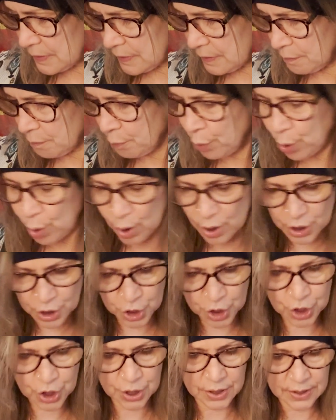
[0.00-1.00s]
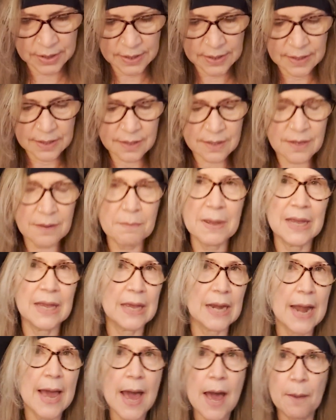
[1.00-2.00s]
push to make
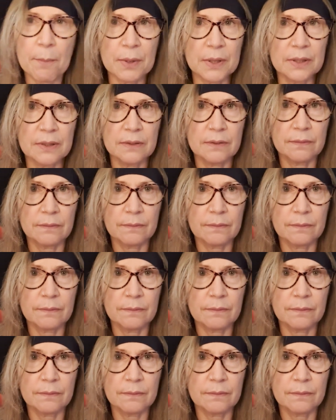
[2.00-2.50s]
it happen?